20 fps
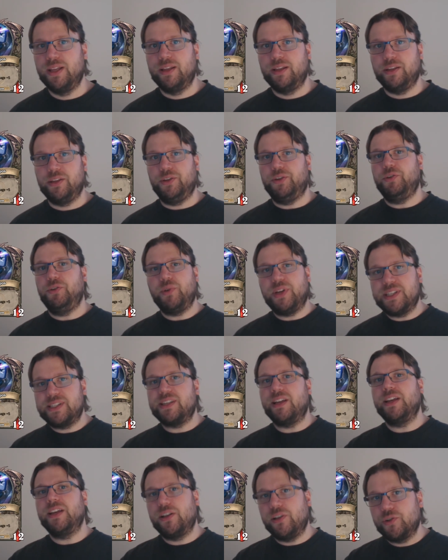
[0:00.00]
You can
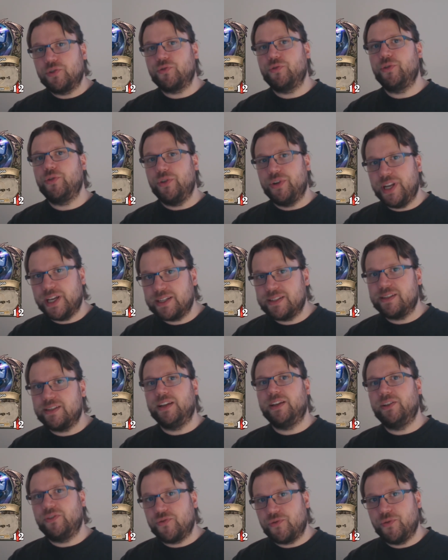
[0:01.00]
cycle through your deck,
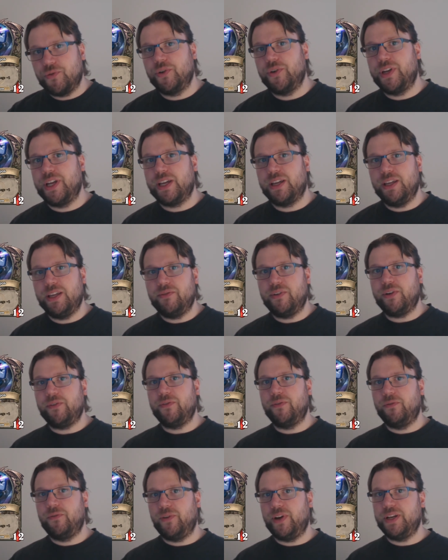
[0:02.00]
cycle through your deck, even if
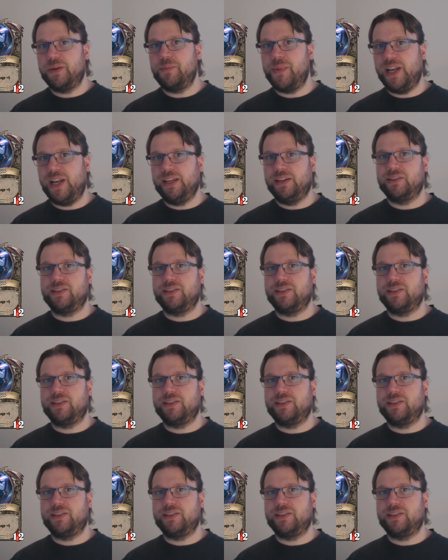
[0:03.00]
you find Malygos